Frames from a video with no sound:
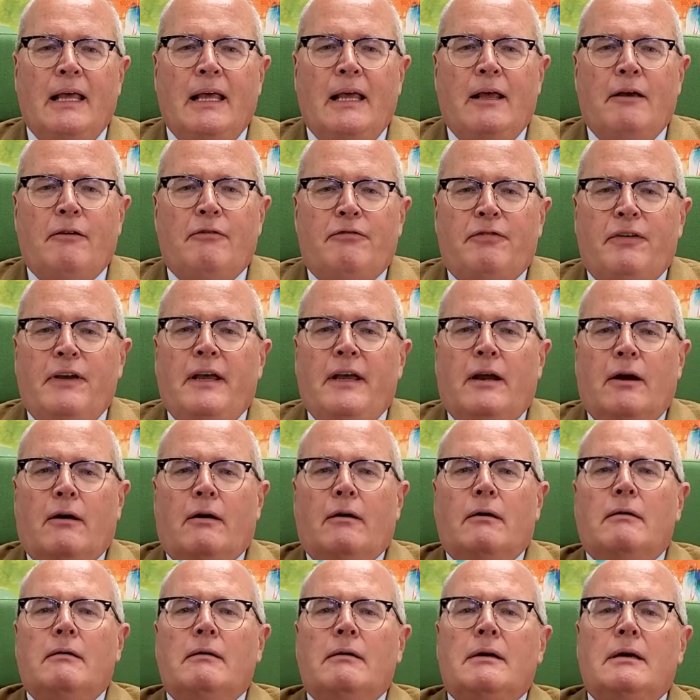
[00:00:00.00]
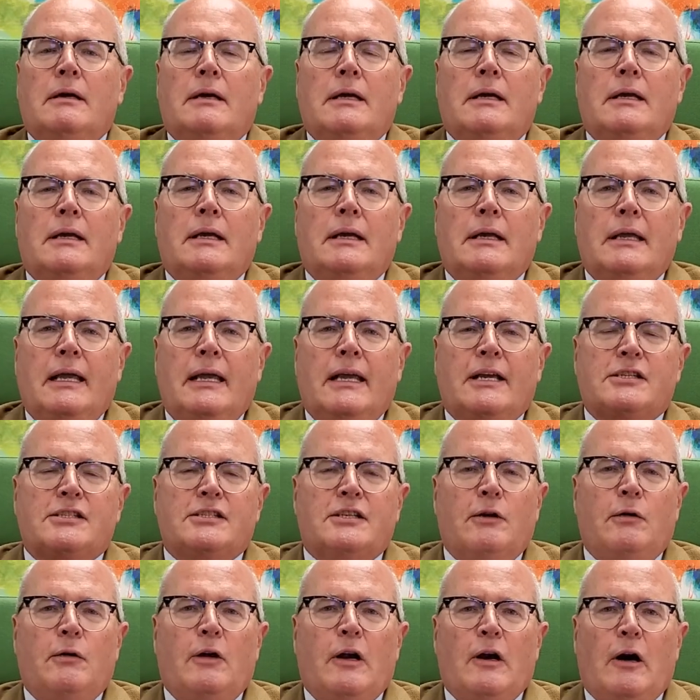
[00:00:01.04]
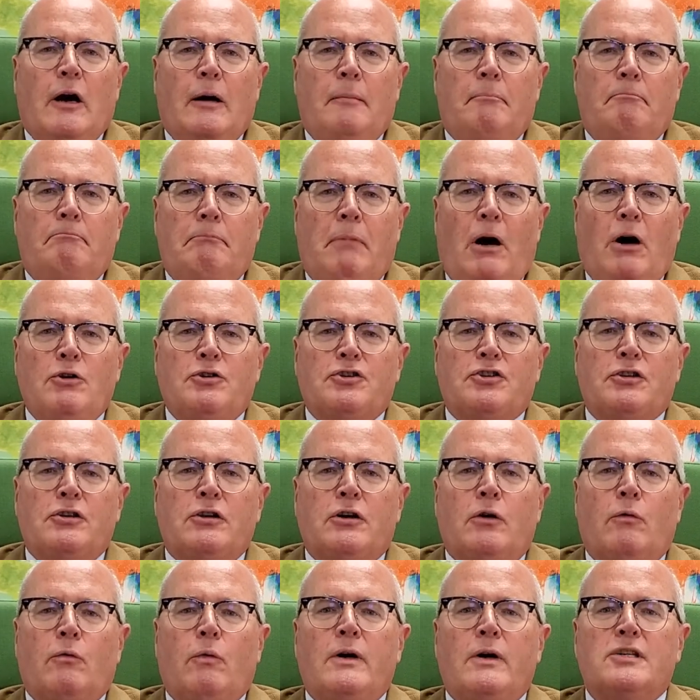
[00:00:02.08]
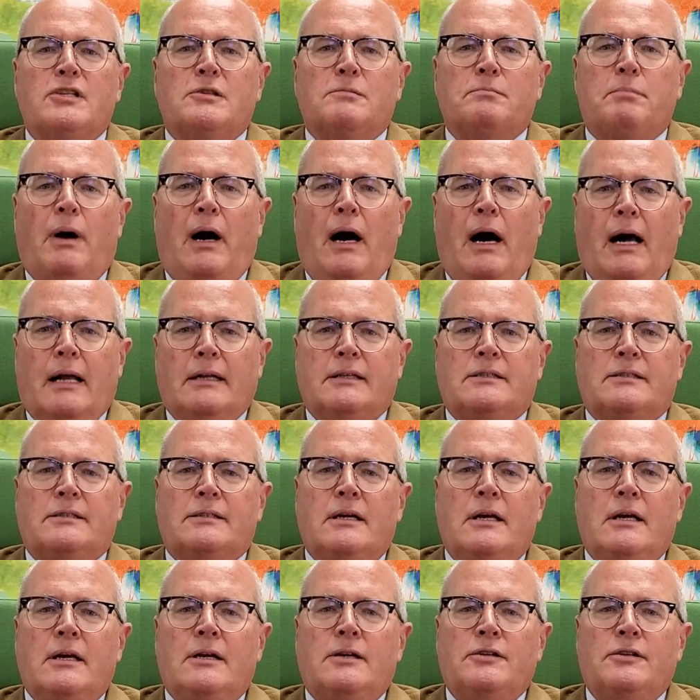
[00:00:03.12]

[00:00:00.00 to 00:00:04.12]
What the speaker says: Fear is the emotional response